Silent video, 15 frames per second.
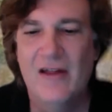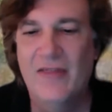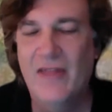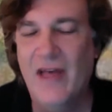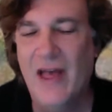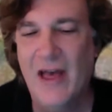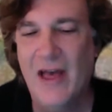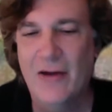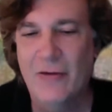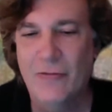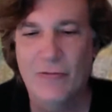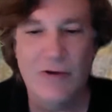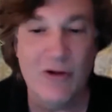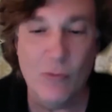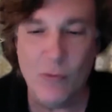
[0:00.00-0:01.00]
that
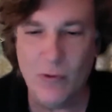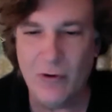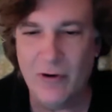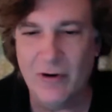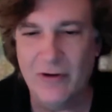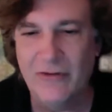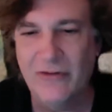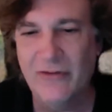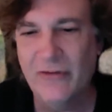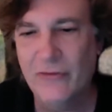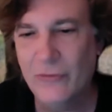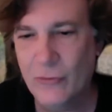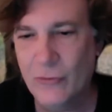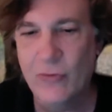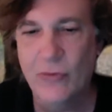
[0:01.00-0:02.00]
rewards
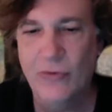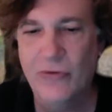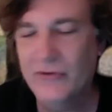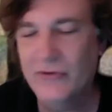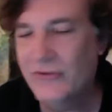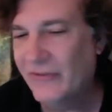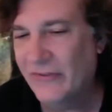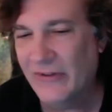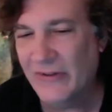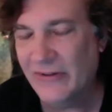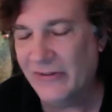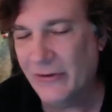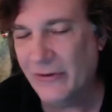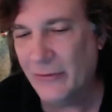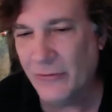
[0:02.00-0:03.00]
school
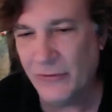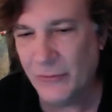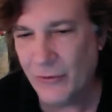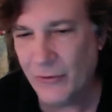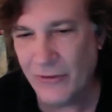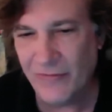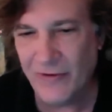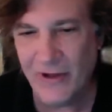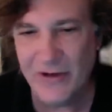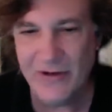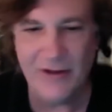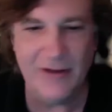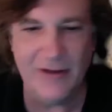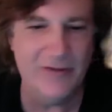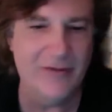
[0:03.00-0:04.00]
systems with
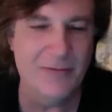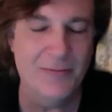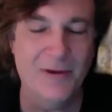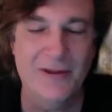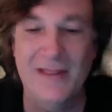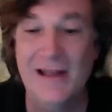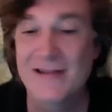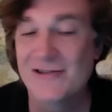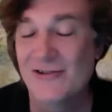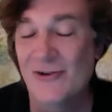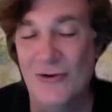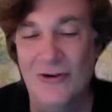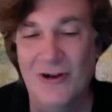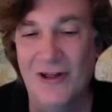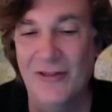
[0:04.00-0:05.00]
fundings, but that's a
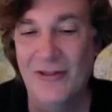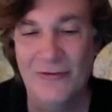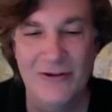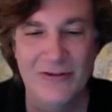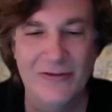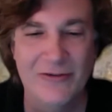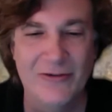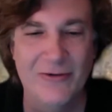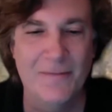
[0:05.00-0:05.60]
whole other issue.